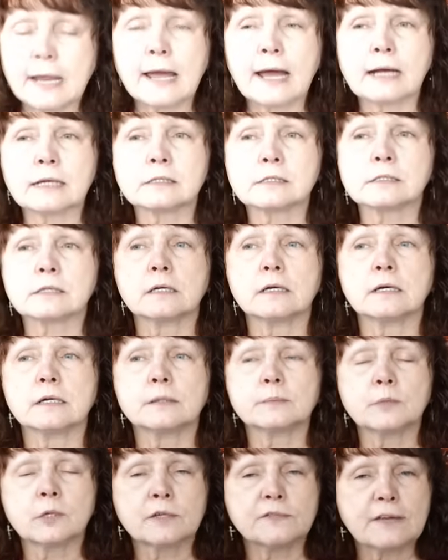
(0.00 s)
Acts, uh,
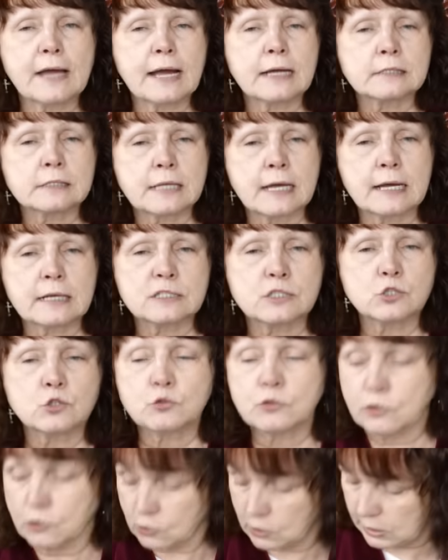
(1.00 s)
the book of Acts, Acts two
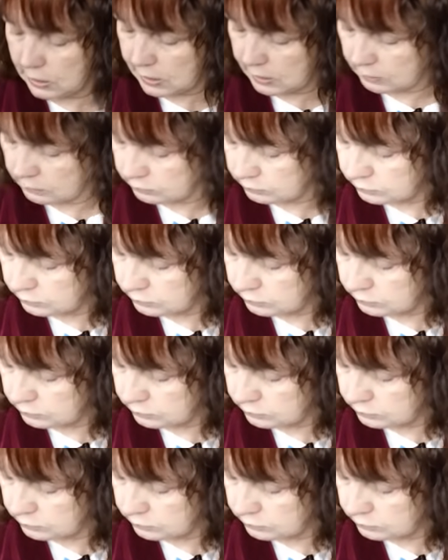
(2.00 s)
thirty-eight.